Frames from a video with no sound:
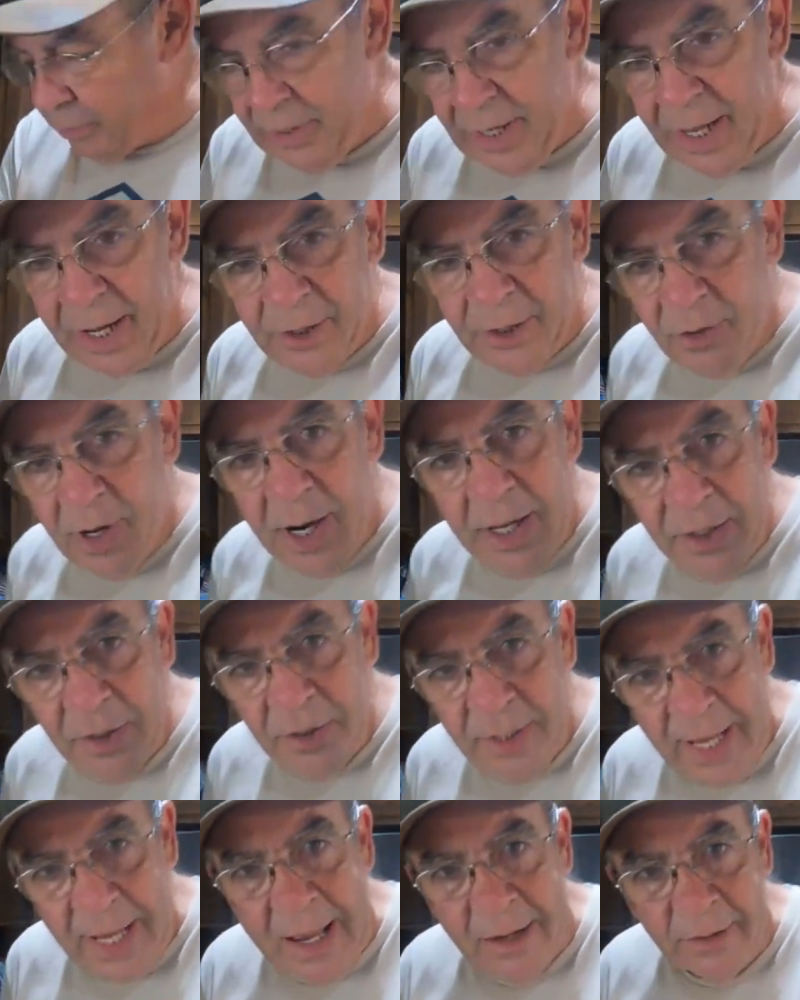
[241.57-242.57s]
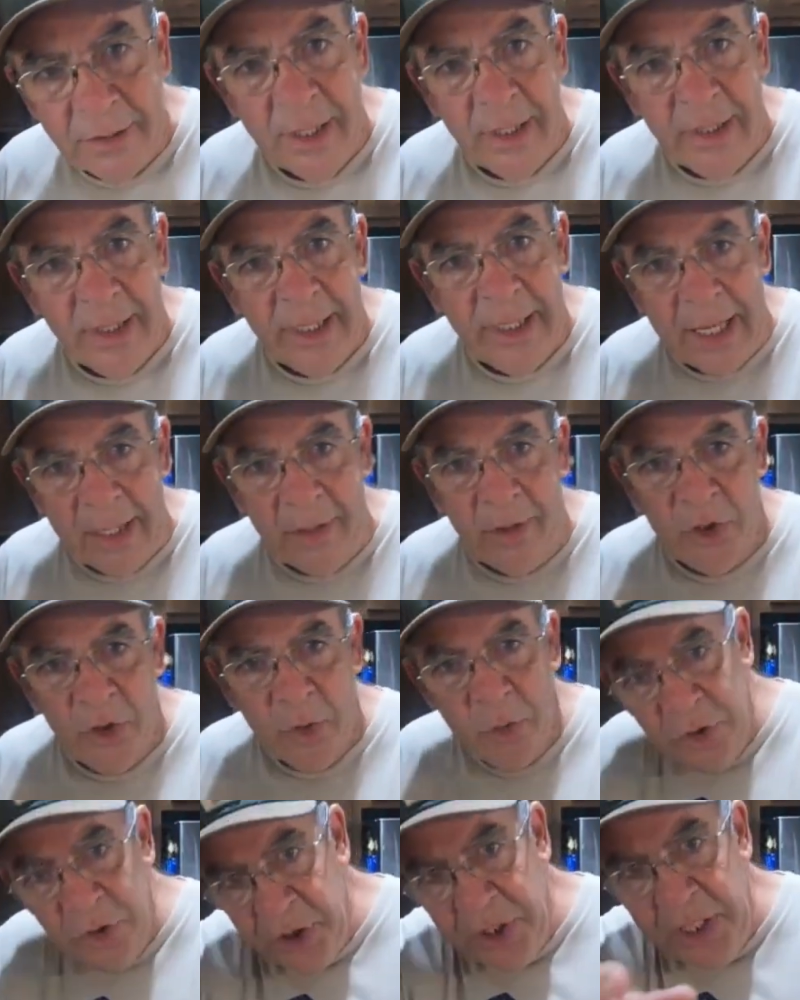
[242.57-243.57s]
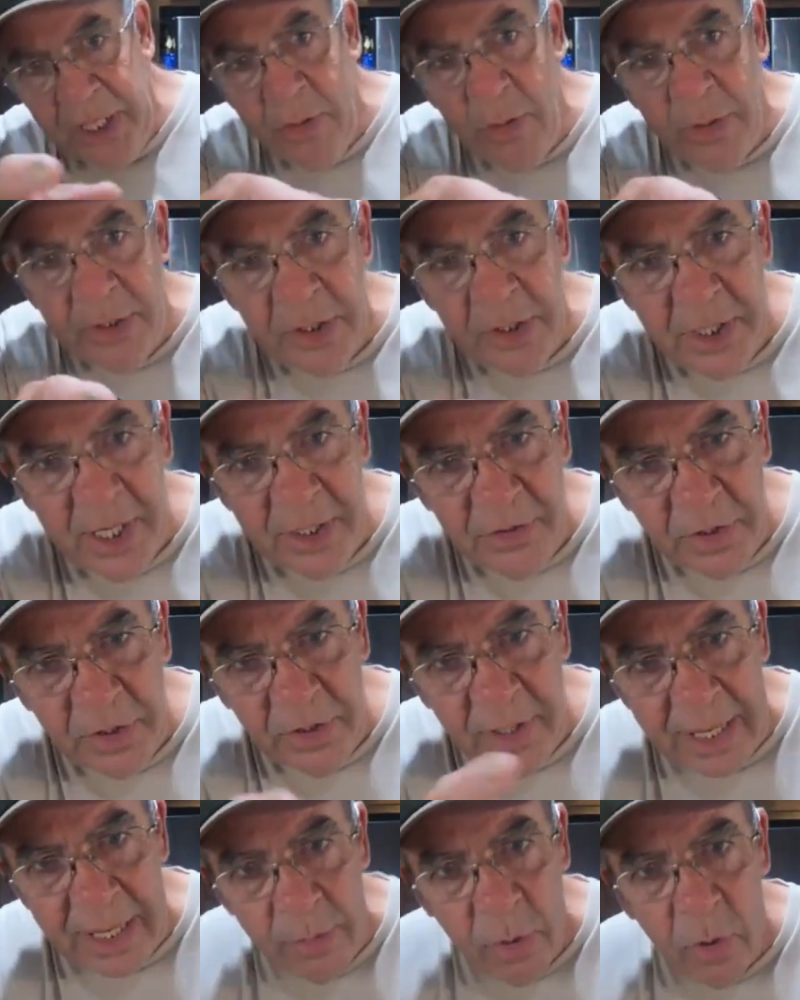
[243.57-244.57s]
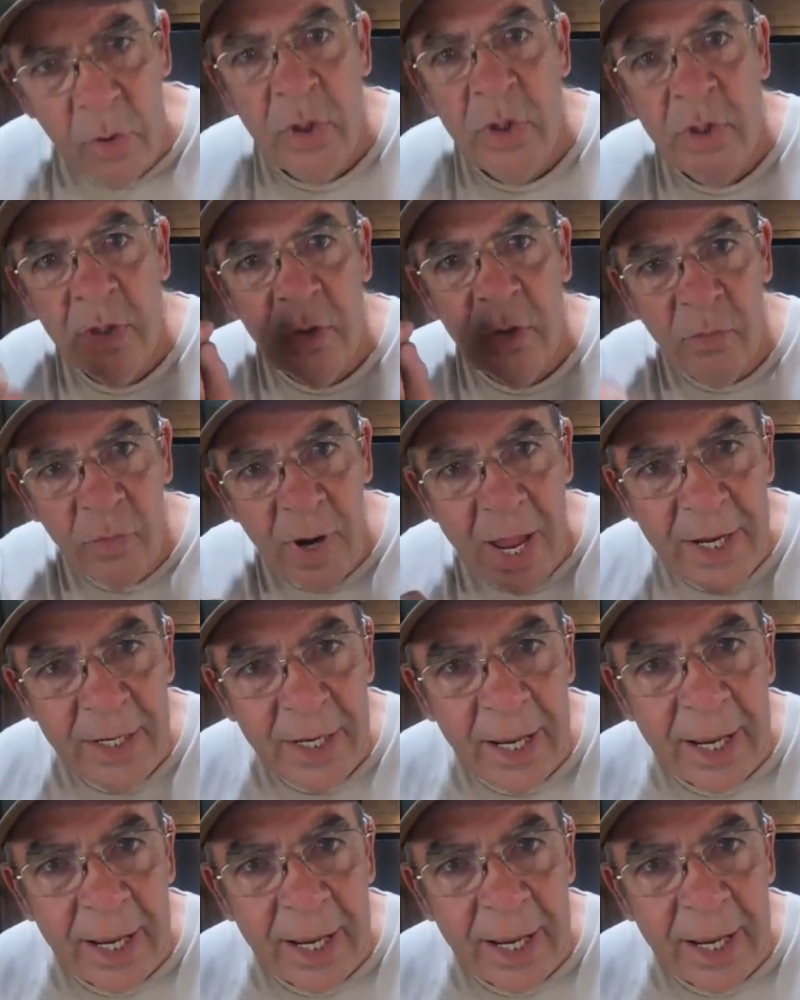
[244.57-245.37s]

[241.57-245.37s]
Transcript: we got to try this cow tongue together. So we'll see you at the testing table right